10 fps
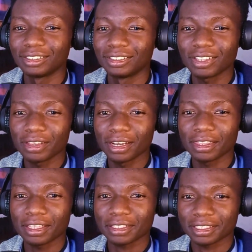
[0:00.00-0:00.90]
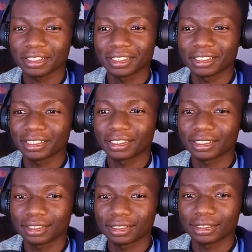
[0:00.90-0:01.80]
Or something like that. It's
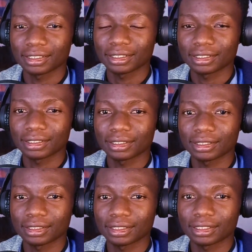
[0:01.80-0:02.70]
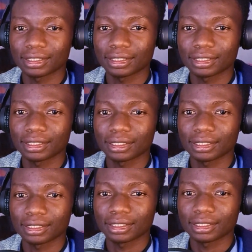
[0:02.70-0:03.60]
me into giant talking
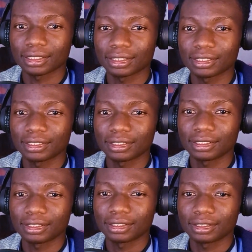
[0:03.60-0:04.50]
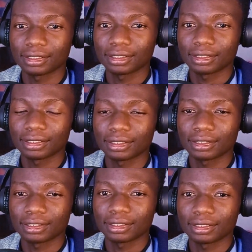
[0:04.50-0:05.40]
rhino! You will
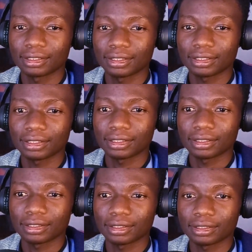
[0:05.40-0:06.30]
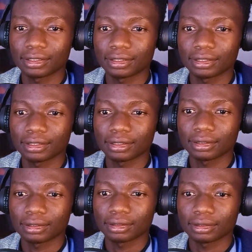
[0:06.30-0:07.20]
pay for me,
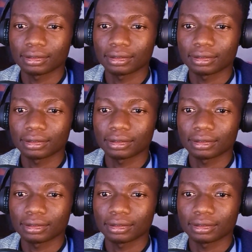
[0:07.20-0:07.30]
Shredder!